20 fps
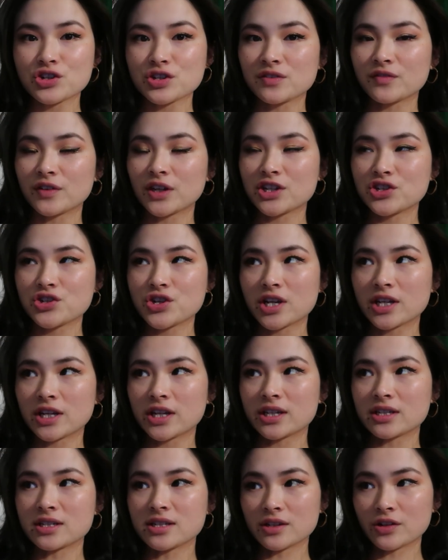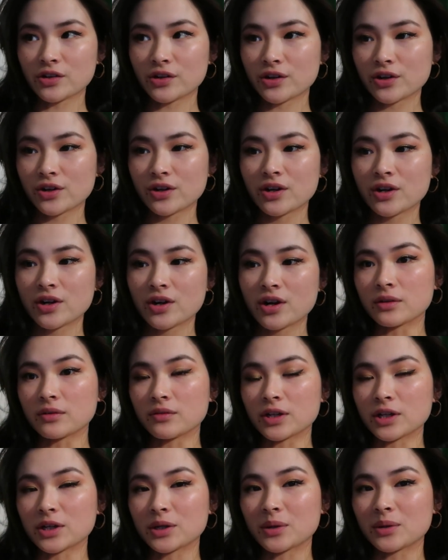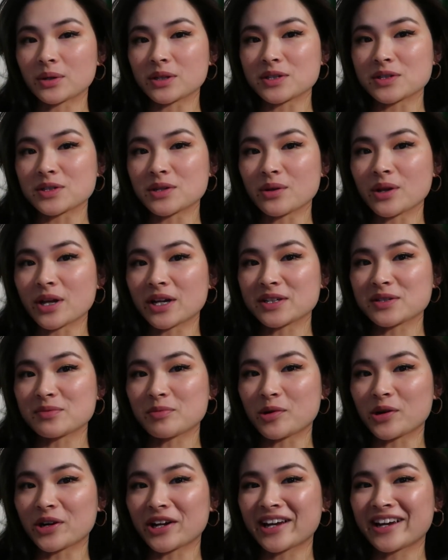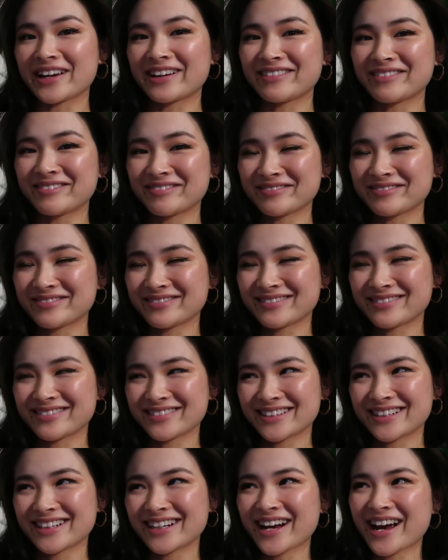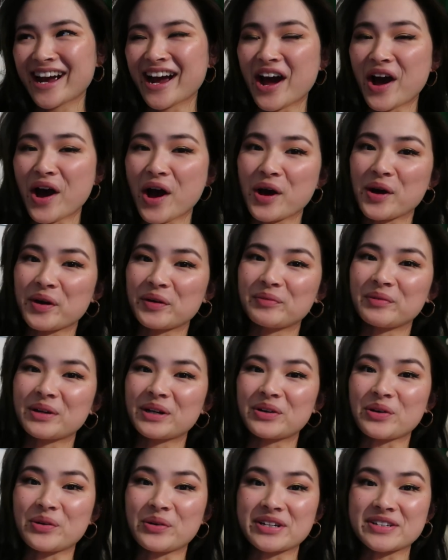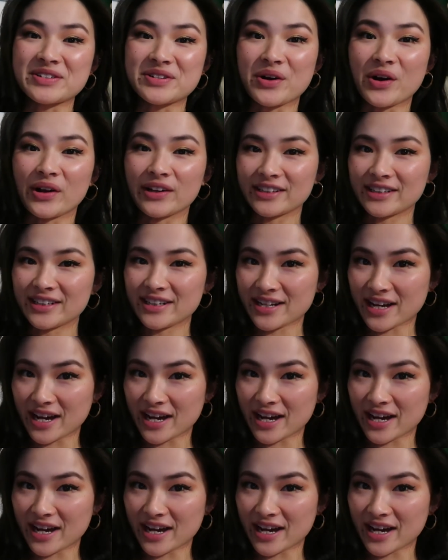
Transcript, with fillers: just finished eating dinner, the video is still exporting. I'm going to call it a